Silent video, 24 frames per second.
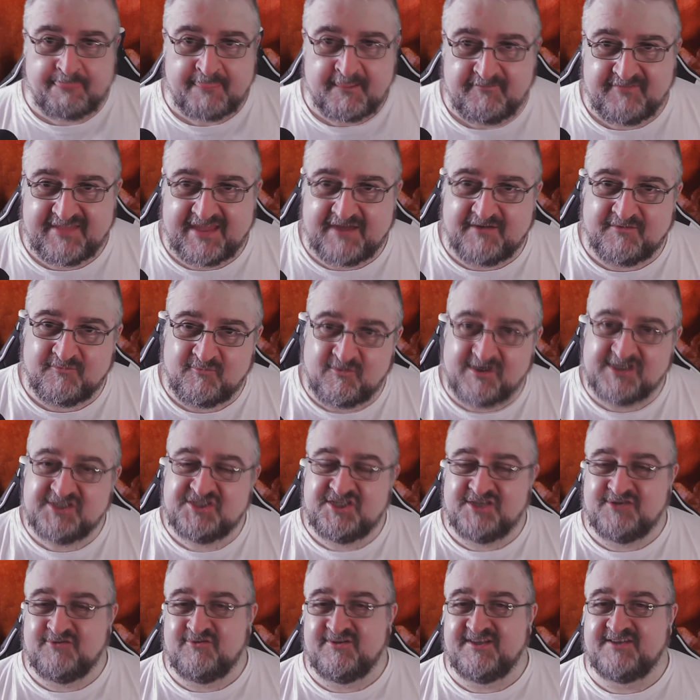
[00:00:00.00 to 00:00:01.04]
That once
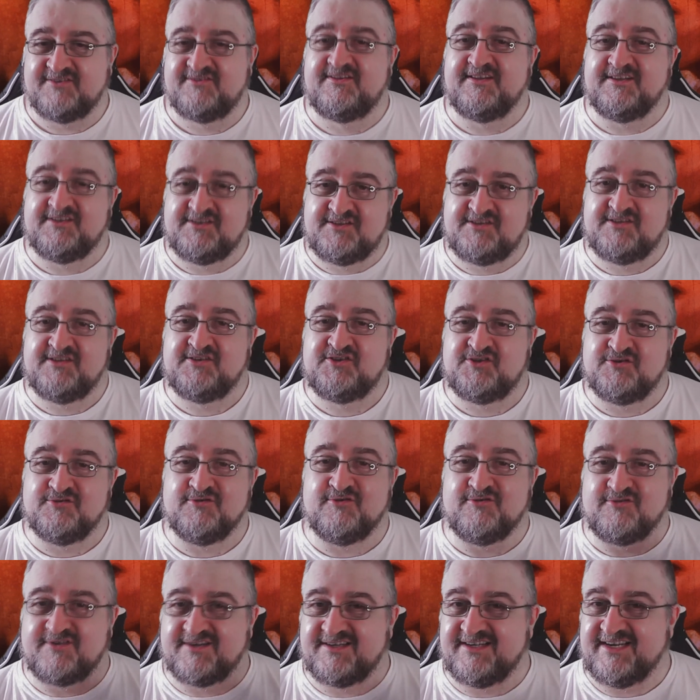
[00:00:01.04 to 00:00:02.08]
you know the
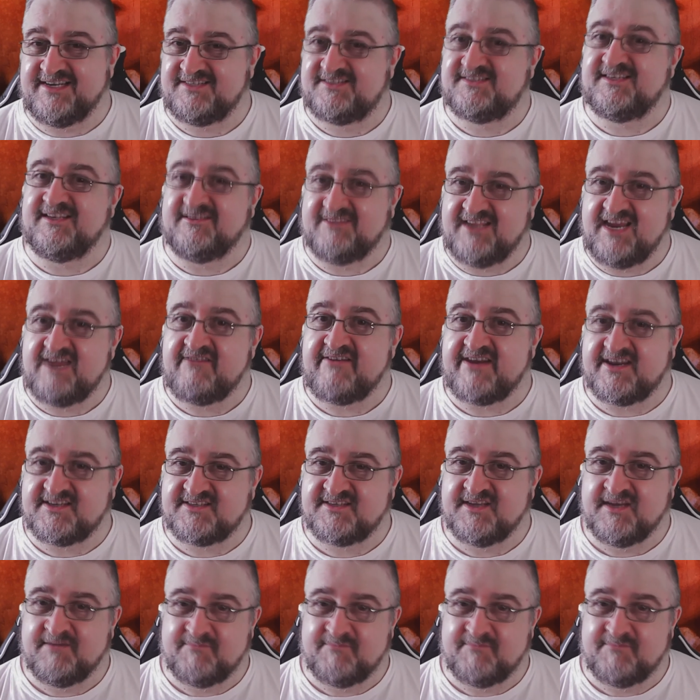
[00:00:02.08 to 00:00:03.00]
joke, it's hilarious.